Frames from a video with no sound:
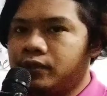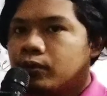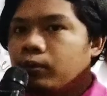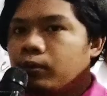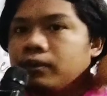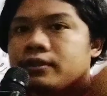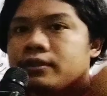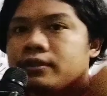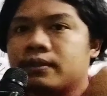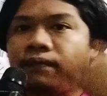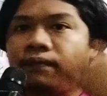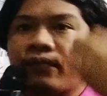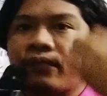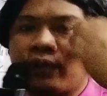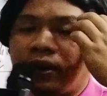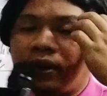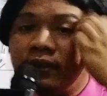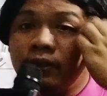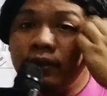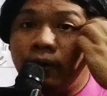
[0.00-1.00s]
schools of
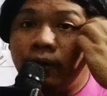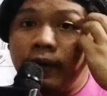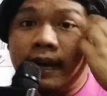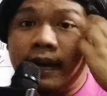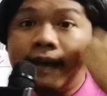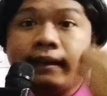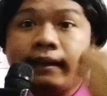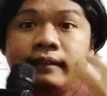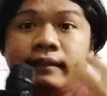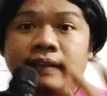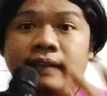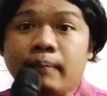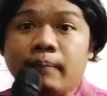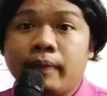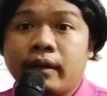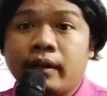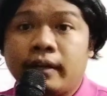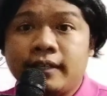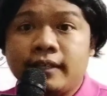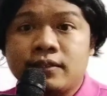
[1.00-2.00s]
thought or
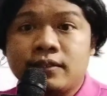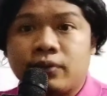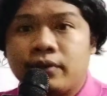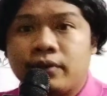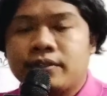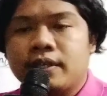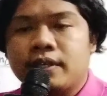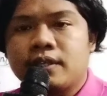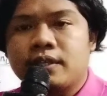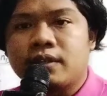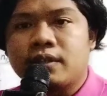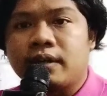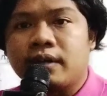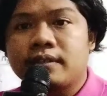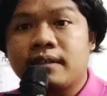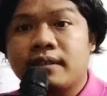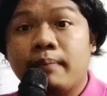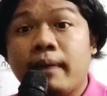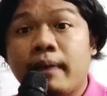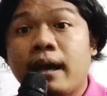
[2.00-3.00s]
academic
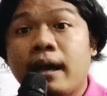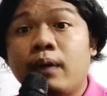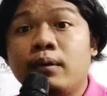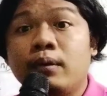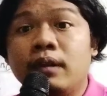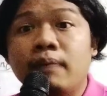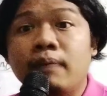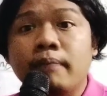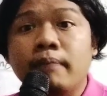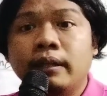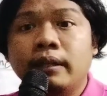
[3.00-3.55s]
resources are somehow